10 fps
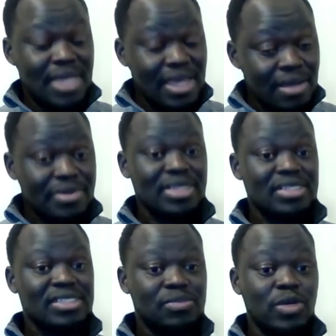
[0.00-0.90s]

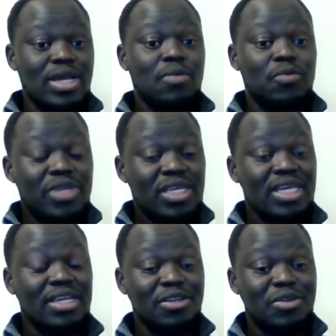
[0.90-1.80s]
areas where we
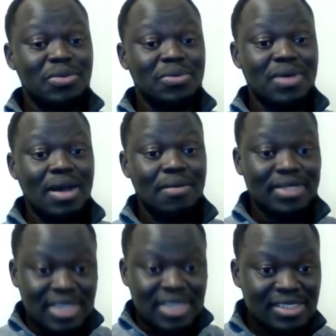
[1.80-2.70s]
can do
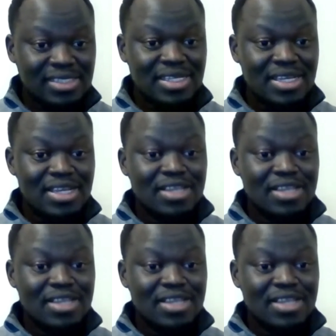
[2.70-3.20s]
our tests.